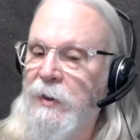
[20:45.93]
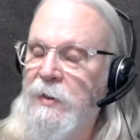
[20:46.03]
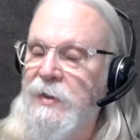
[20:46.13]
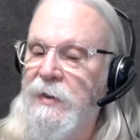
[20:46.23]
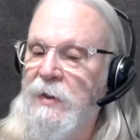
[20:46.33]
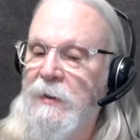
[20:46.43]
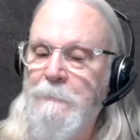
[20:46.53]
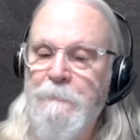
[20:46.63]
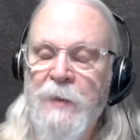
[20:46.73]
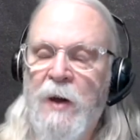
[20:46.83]
Is that
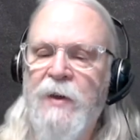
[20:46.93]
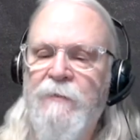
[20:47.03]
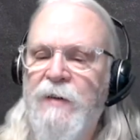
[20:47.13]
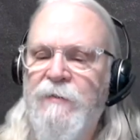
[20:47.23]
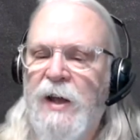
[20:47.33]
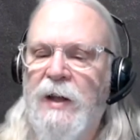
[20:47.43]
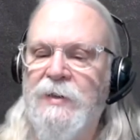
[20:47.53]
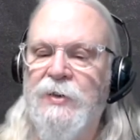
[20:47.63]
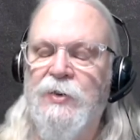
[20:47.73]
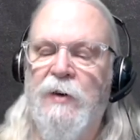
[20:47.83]
they've got
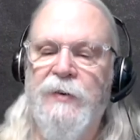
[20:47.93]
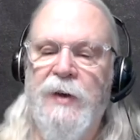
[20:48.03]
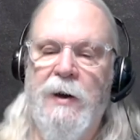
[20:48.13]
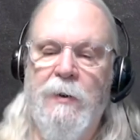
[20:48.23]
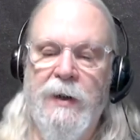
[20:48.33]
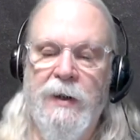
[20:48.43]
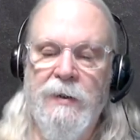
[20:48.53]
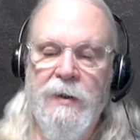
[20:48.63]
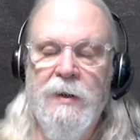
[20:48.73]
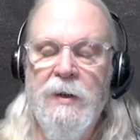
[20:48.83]
lots of stuff now,
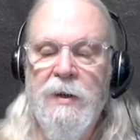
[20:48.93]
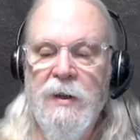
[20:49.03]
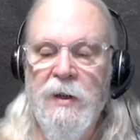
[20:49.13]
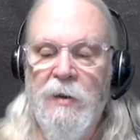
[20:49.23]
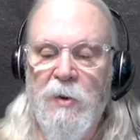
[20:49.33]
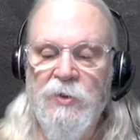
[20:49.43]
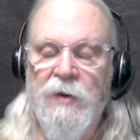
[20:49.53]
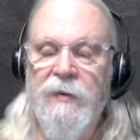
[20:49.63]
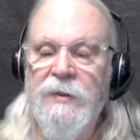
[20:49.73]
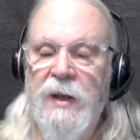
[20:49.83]
and most
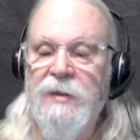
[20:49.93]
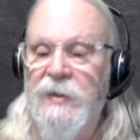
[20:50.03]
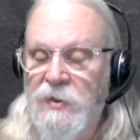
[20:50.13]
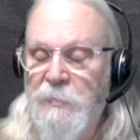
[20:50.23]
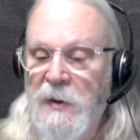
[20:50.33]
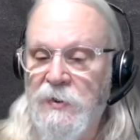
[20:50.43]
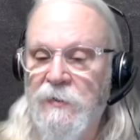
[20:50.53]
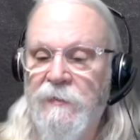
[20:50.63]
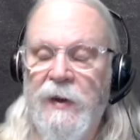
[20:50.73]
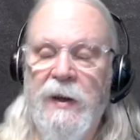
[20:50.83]
of it is
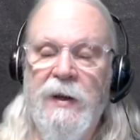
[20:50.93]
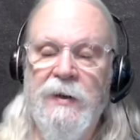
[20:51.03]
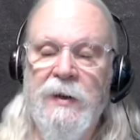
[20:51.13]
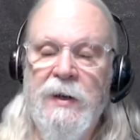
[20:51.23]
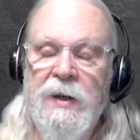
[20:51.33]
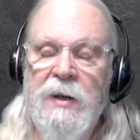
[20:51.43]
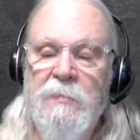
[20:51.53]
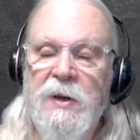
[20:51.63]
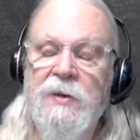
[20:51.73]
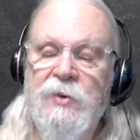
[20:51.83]
expensive, and
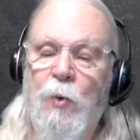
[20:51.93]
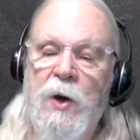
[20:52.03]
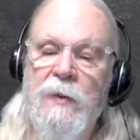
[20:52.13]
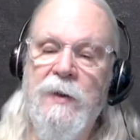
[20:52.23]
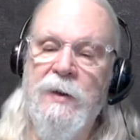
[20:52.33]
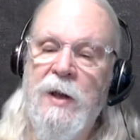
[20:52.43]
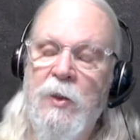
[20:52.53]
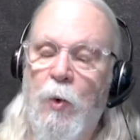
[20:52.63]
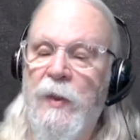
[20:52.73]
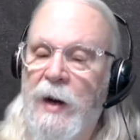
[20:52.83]
because the one that
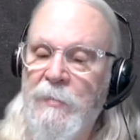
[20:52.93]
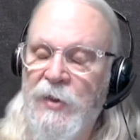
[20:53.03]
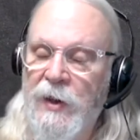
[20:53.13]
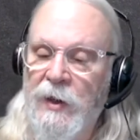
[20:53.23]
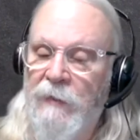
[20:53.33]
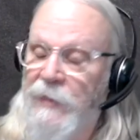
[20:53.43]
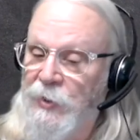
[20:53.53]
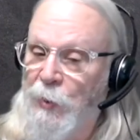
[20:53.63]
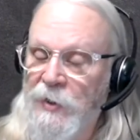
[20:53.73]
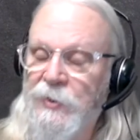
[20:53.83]
I'm thinking of that
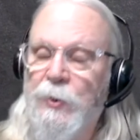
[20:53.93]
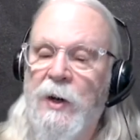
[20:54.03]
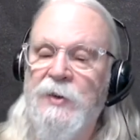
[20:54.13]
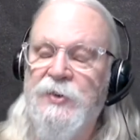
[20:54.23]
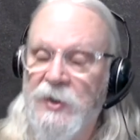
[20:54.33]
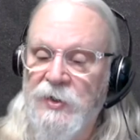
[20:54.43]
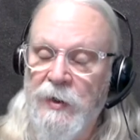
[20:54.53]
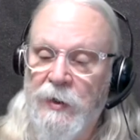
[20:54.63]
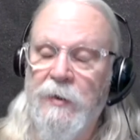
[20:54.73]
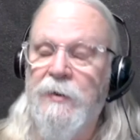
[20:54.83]
runs around
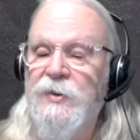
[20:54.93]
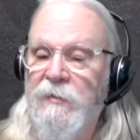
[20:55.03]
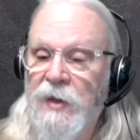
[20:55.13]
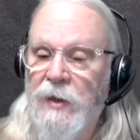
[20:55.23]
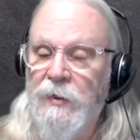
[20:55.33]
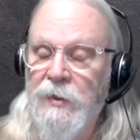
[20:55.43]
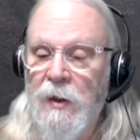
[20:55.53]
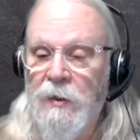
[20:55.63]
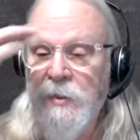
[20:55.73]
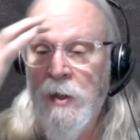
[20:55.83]
$600 or
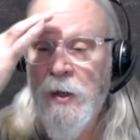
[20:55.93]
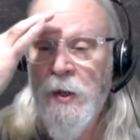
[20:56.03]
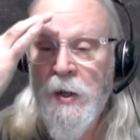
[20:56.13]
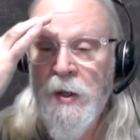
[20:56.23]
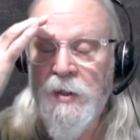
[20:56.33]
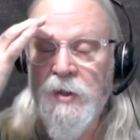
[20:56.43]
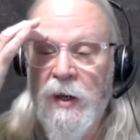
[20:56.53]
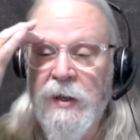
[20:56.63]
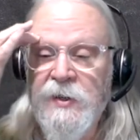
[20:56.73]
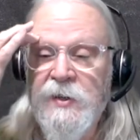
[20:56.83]
$700, it's got
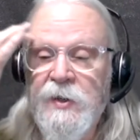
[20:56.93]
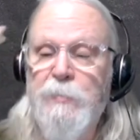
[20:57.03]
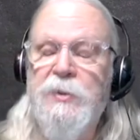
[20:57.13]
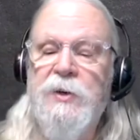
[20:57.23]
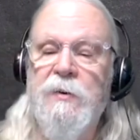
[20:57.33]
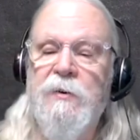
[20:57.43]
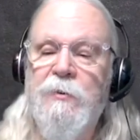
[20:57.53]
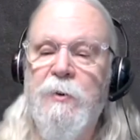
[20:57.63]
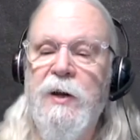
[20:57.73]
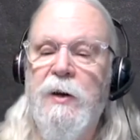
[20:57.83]
a
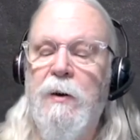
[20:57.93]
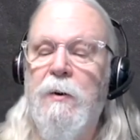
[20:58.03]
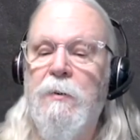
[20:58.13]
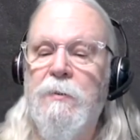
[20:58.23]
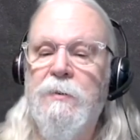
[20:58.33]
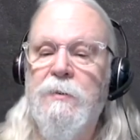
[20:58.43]
Septentrino